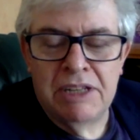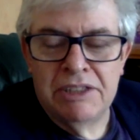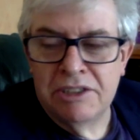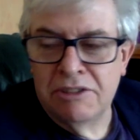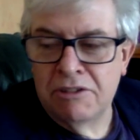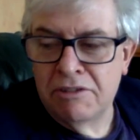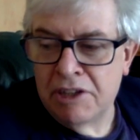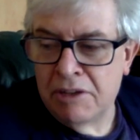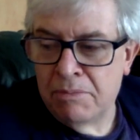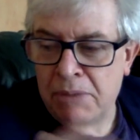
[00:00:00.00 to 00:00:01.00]
sort
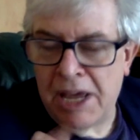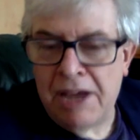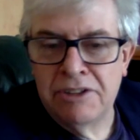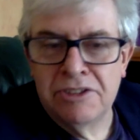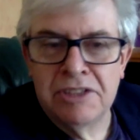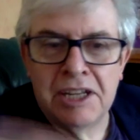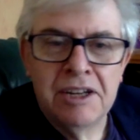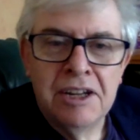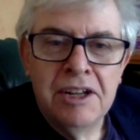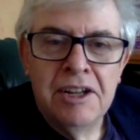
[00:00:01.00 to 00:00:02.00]
of powders, and
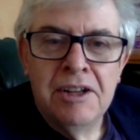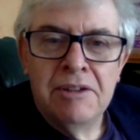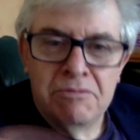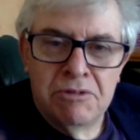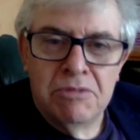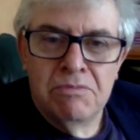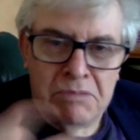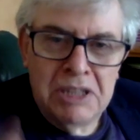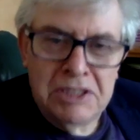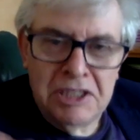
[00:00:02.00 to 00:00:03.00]
then
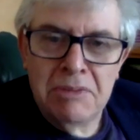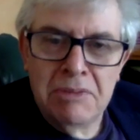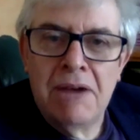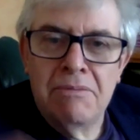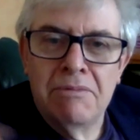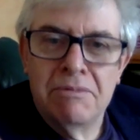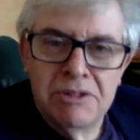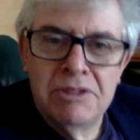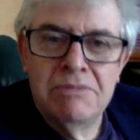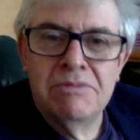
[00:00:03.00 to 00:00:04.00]
mixing them up
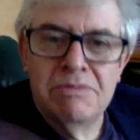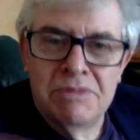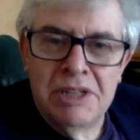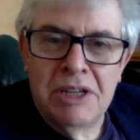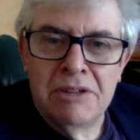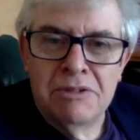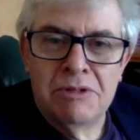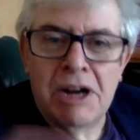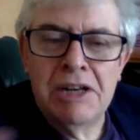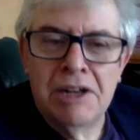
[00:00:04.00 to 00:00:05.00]
and
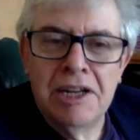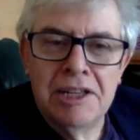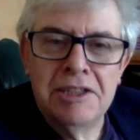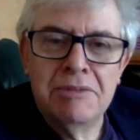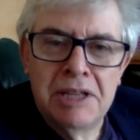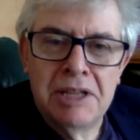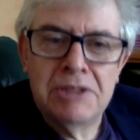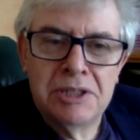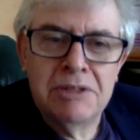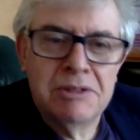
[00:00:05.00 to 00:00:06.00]
granulating them, and
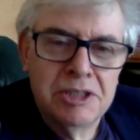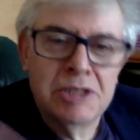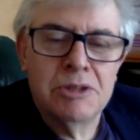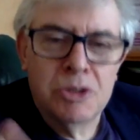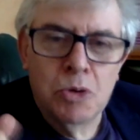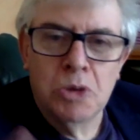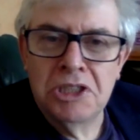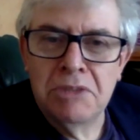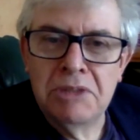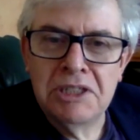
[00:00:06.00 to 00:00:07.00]
then
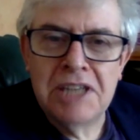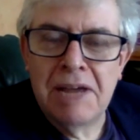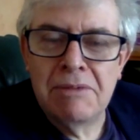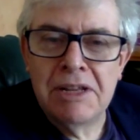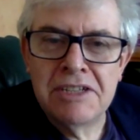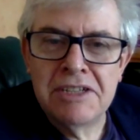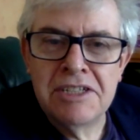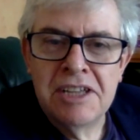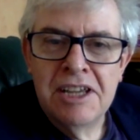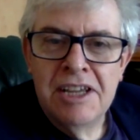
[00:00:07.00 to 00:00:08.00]
squashing them into tablets
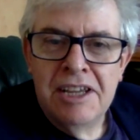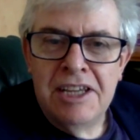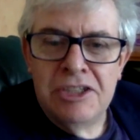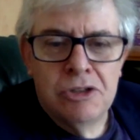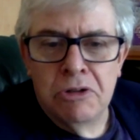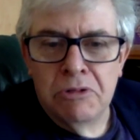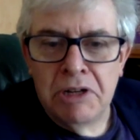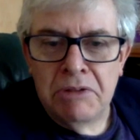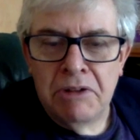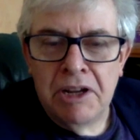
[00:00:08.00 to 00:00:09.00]
is
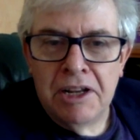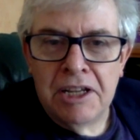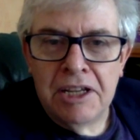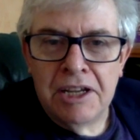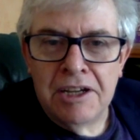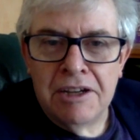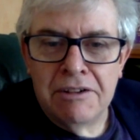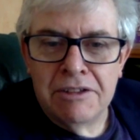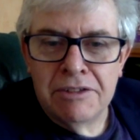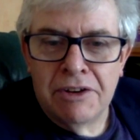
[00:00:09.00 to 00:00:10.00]
cookery, really,
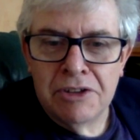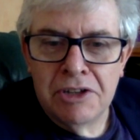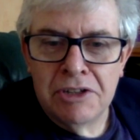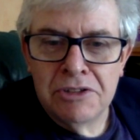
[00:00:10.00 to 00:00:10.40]
as far as